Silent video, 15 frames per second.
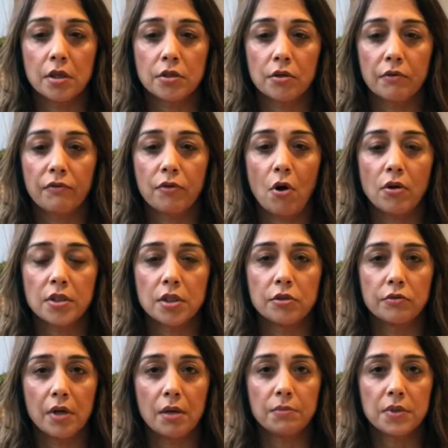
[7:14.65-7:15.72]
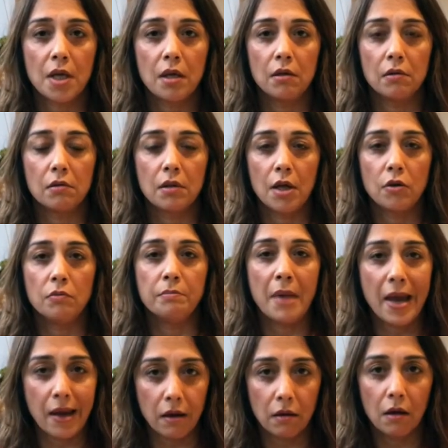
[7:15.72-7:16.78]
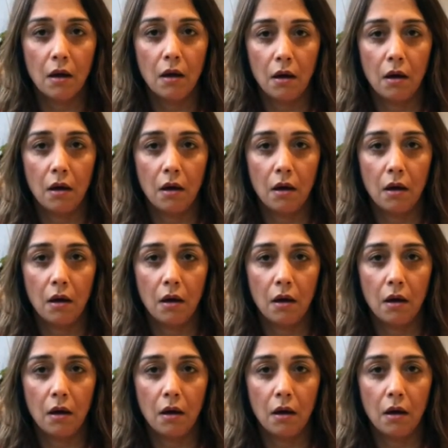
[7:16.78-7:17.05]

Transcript: sort of thoughts and dreams that you may